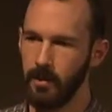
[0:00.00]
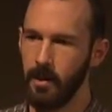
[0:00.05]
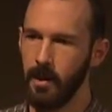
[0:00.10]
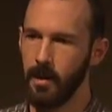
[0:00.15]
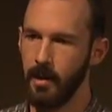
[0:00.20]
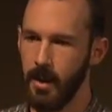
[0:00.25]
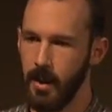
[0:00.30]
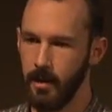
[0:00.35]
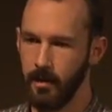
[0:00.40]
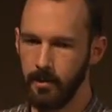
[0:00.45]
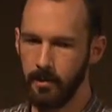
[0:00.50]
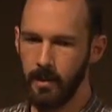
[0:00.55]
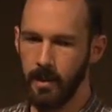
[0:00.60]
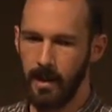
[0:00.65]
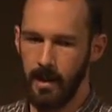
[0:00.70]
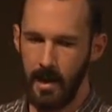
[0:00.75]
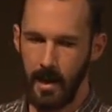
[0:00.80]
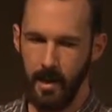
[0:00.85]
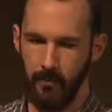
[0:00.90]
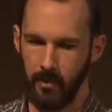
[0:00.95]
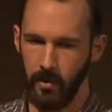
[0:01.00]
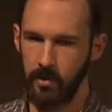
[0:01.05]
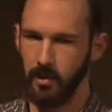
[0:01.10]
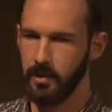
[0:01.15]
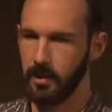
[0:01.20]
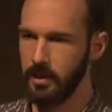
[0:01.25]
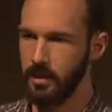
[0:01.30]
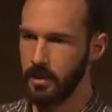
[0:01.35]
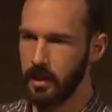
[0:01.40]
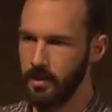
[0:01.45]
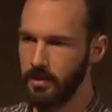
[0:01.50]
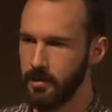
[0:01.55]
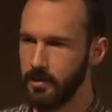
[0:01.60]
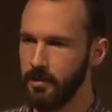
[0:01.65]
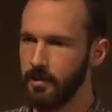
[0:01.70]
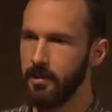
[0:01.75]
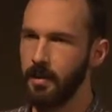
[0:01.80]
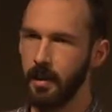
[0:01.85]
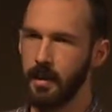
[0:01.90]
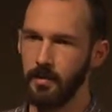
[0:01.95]
Uh, and if you're using
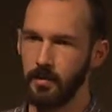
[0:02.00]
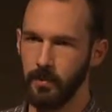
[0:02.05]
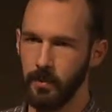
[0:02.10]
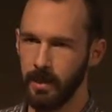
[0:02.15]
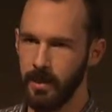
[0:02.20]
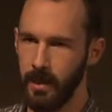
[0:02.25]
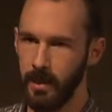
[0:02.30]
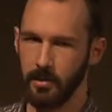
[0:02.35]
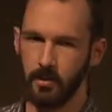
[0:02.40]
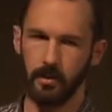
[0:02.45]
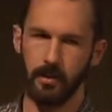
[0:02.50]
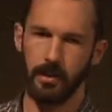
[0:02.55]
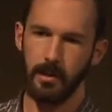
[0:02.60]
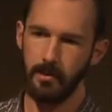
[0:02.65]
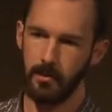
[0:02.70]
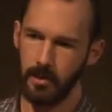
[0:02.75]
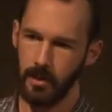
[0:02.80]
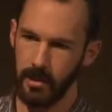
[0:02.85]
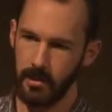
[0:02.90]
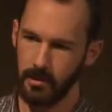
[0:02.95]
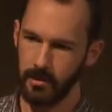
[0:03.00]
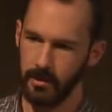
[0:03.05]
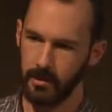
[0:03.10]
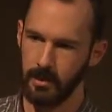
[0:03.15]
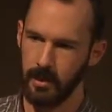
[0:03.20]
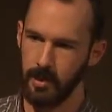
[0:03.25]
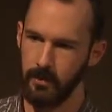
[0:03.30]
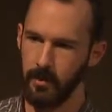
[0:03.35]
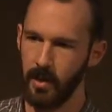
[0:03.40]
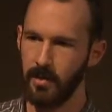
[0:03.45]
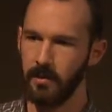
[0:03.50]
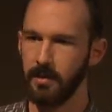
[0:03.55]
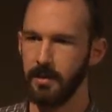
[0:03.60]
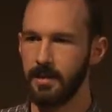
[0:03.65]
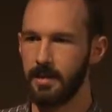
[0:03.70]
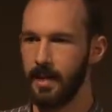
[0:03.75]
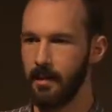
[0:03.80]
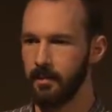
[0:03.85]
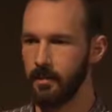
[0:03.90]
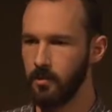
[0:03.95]
JSON, it's really natural to use JSON schema to
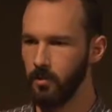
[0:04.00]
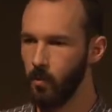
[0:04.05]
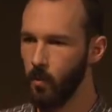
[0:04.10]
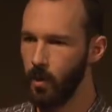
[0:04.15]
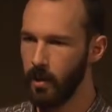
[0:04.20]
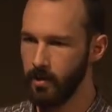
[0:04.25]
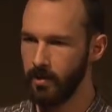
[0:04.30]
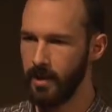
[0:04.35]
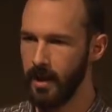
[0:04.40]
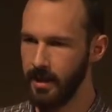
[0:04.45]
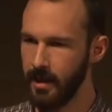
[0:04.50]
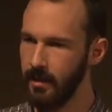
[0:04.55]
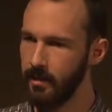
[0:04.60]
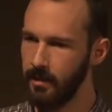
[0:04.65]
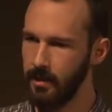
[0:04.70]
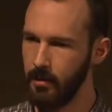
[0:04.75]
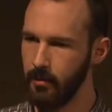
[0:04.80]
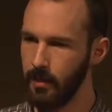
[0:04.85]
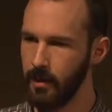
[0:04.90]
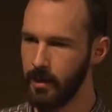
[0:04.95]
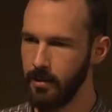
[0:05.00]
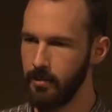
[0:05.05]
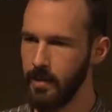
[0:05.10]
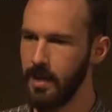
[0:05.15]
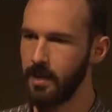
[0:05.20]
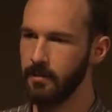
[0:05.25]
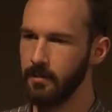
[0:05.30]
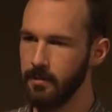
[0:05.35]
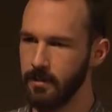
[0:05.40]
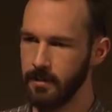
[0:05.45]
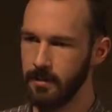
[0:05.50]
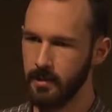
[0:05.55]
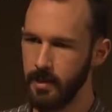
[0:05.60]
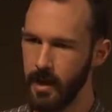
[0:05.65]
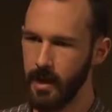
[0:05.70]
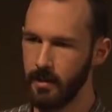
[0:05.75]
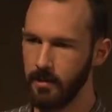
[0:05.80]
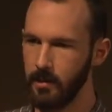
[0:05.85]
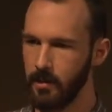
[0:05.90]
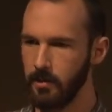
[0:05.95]
tell you what that entity really means
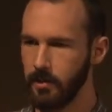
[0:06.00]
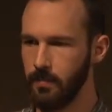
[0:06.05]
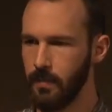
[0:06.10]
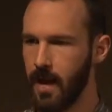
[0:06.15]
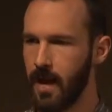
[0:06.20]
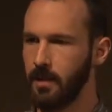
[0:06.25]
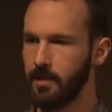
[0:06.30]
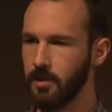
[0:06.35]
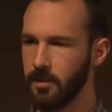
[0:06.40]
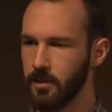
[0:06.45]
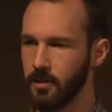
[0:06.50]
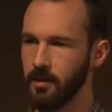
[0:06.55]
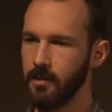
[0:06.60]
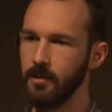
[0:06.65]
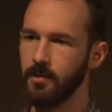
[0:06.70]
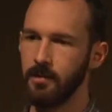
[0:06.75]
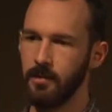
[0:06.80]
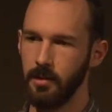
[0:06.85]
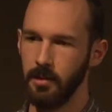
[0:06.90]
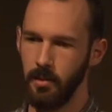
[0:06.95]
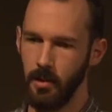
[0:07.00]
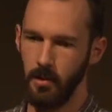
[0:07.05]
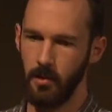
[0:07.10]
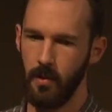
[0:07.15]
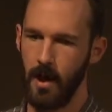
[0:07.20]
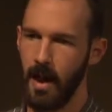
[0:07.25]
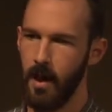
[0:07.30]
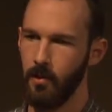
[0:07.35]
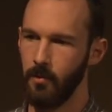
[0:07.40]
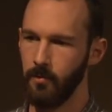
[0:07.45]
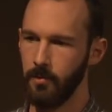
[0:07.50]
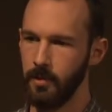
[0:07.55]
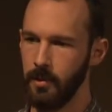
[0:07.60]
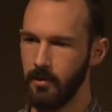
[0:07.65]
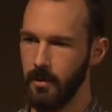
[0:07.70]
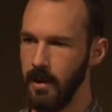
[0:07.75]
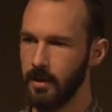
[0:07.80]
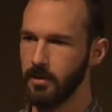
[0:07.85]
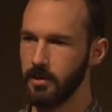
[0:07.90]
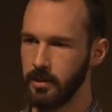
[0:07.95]
and use patch to, to know how you're
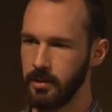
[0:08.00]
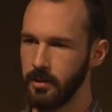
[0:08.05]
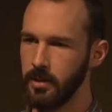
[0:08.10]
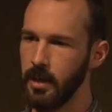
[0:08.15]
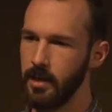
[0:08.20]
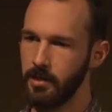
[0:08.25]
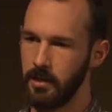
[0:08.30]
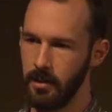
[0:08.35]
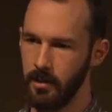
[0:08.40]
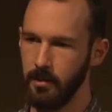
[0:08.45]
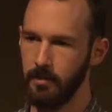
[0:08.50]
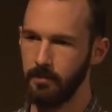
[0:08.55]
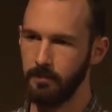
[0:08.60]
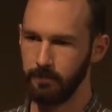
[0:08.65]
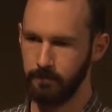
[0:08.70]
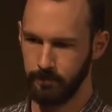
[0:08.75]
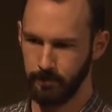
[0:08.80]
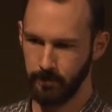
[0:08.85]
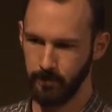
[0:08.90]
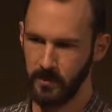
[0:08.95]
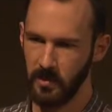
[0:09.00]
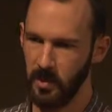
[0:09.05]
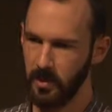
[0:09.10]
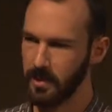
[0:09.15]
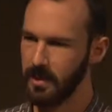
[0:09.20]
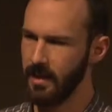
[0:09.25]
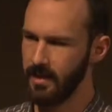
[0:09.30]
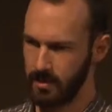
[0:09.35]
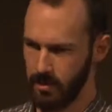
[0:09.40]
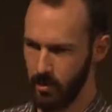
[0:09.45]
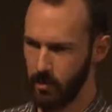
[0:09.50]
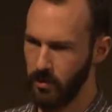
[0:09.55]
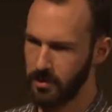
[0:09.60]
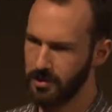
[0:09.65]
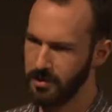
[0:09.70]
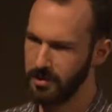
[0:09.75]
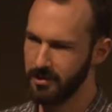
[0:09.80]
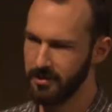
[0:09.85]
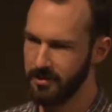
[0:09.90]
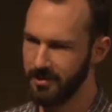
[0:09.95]
actually changing it. So does that answer your
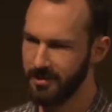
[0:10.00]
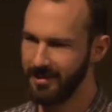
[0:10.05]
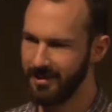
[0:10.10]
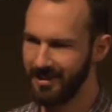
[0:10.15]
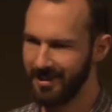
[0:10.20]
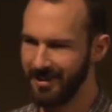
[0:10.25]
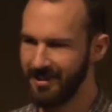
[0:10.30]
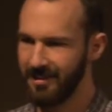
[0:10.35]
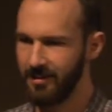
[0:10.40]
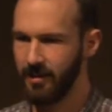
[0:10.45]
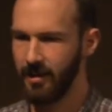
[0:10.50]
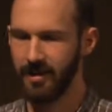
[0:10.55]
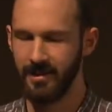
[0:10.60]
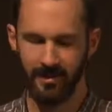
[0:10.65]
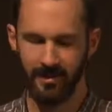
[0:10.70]
question? Yes. Great.